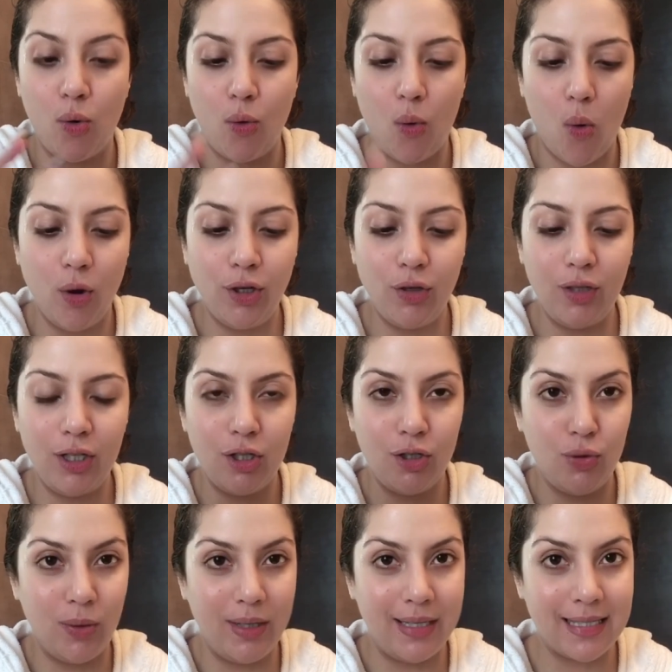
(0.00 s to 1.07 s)
all you need to
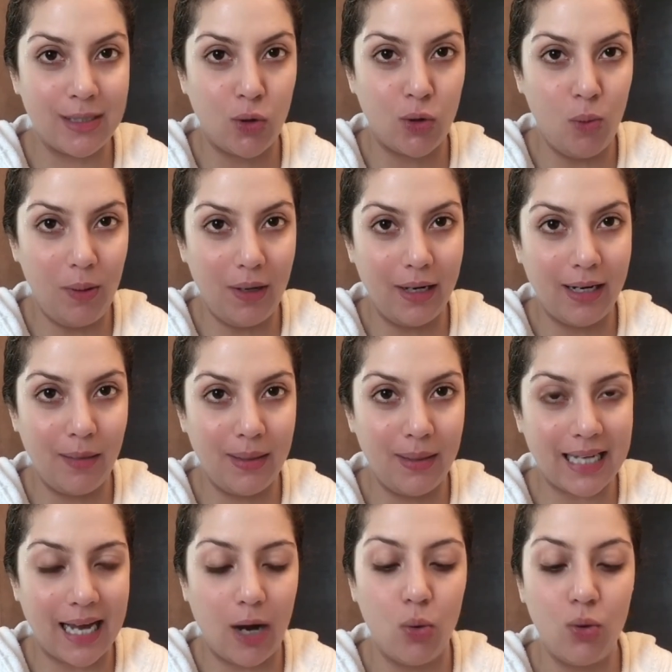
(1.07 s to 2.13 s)
do is scoop a little bit
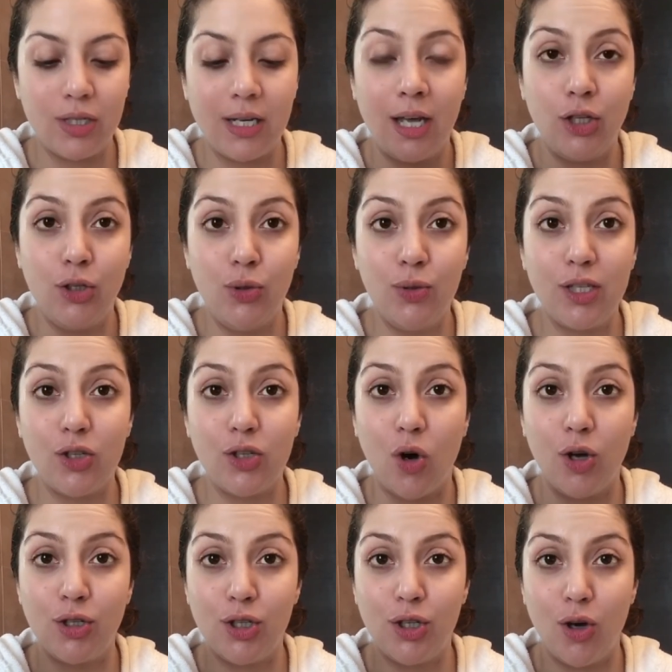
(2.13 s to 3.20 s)
out, use it
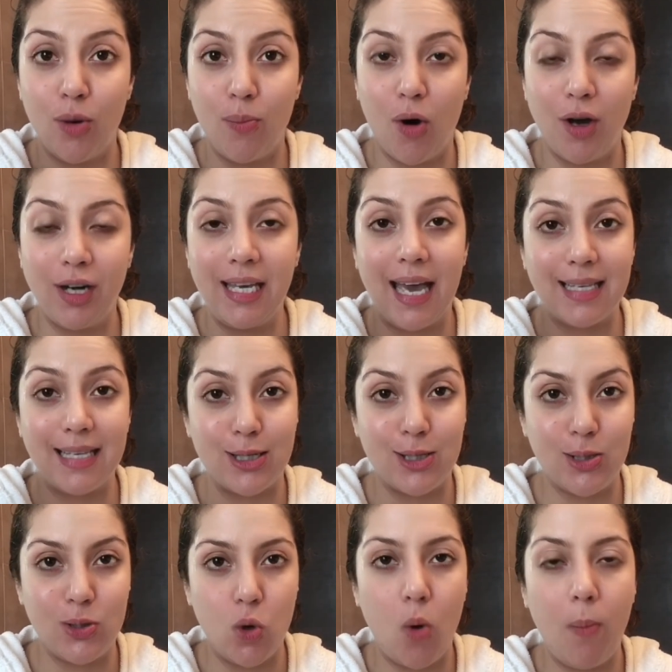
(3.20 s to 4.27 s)
onto your body as a
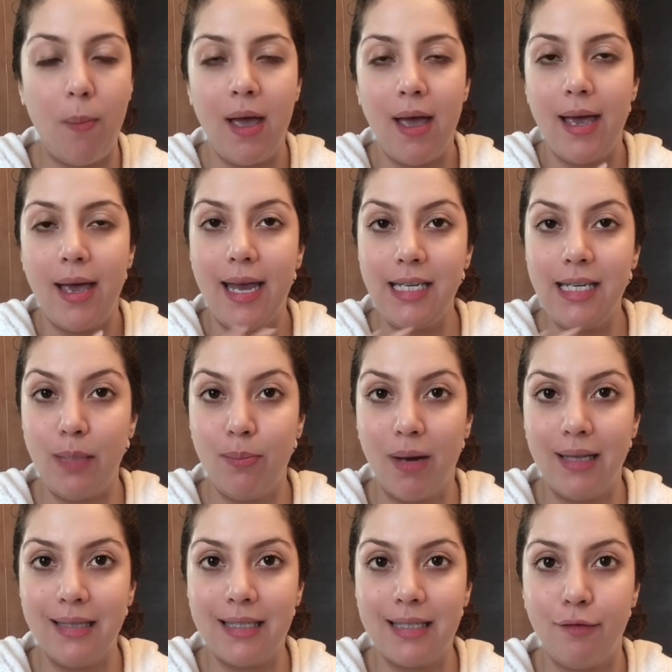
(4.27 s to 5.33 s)
soap. It
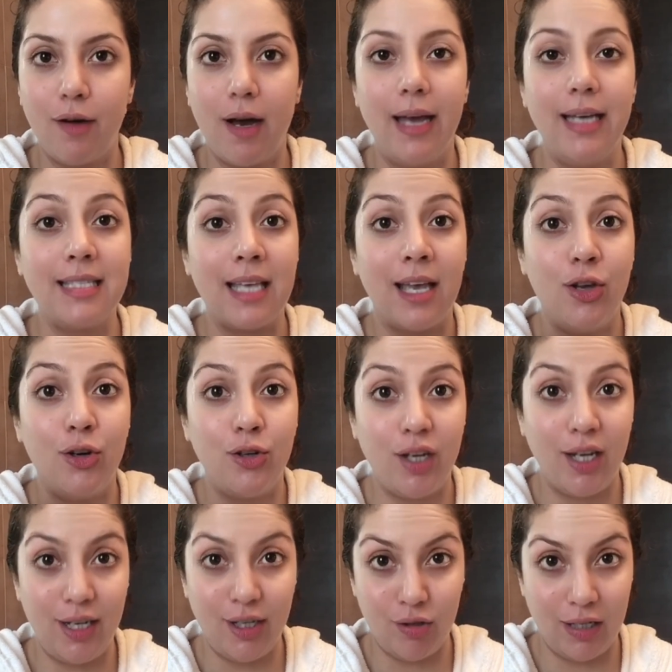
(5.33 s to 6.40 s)
emulsifies
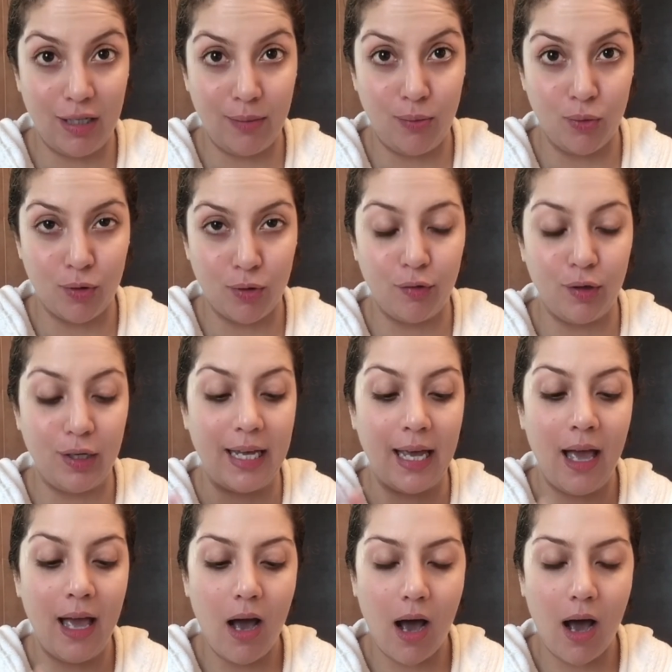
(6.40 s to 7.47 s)
really beautifully.
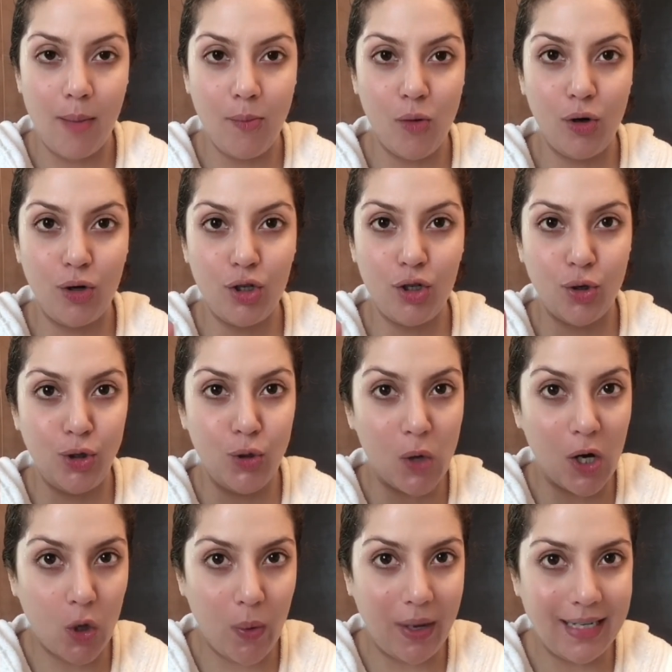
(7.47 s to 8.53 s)
I'm going to show you
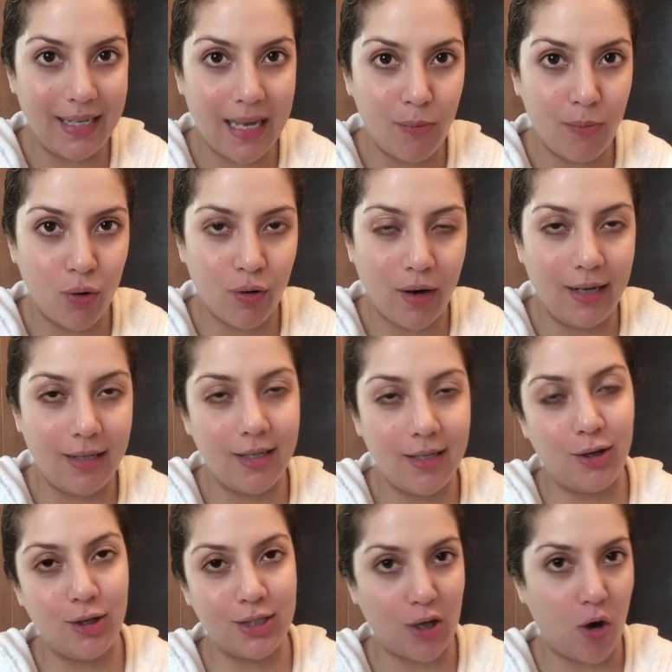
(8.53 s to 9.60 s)
a quick demo right here
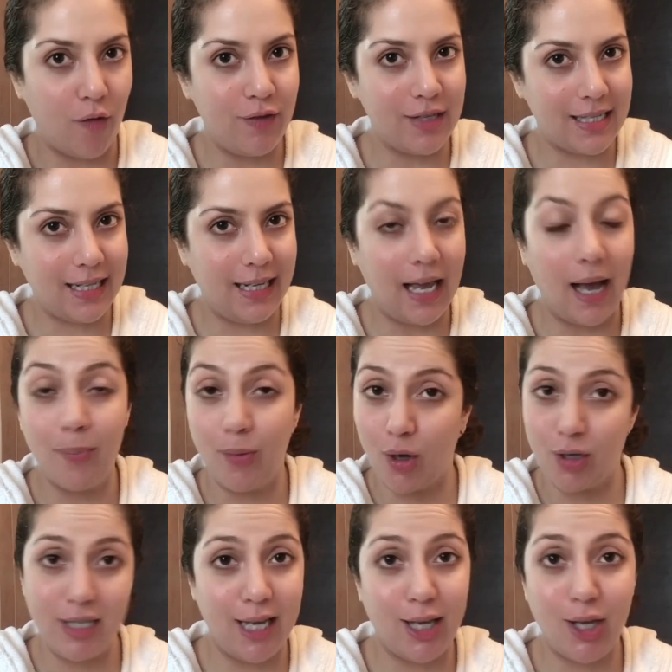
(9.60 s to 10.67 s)
because obviously I'm
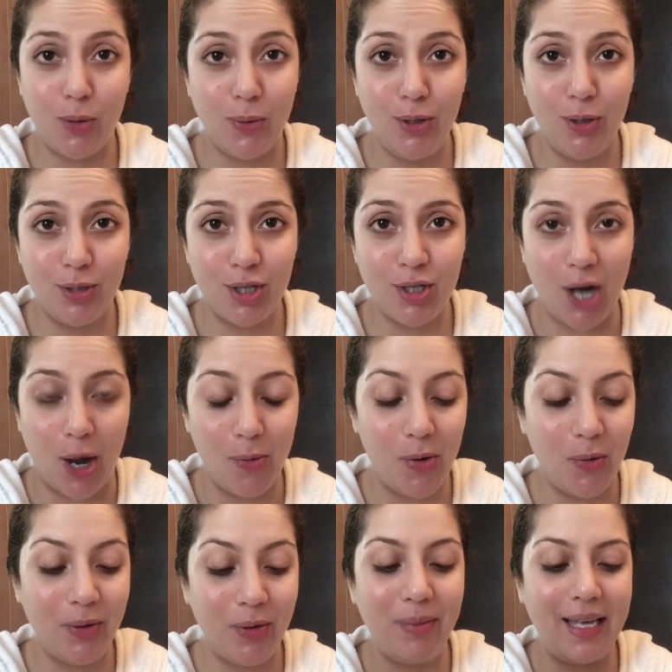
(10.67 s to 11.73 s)
not taking you into the shower
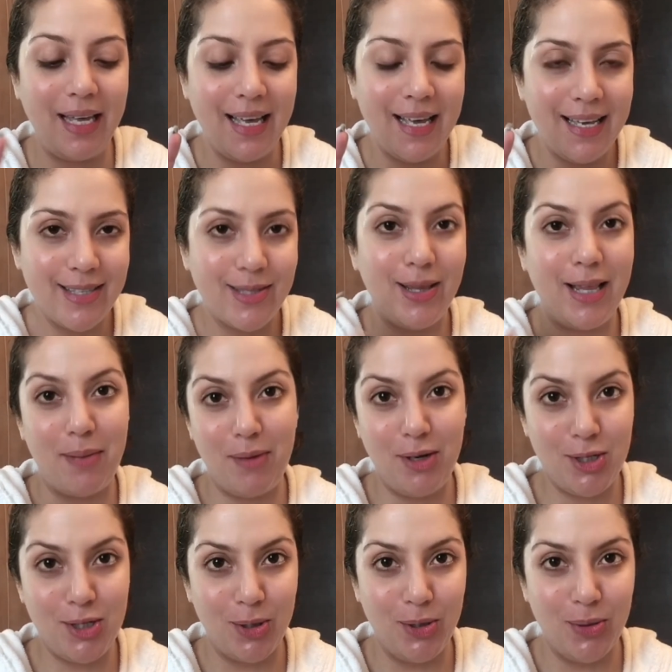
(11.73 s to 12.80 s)
with me. So let me
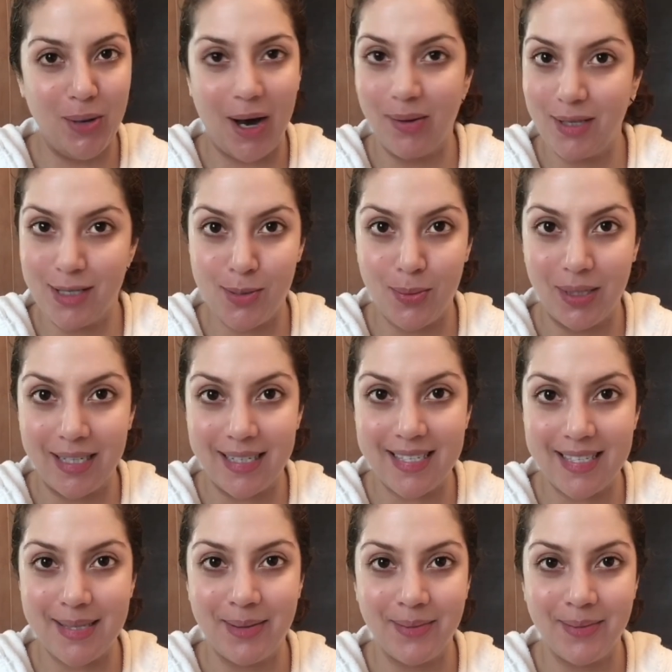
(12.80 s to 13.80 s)
show you how this works.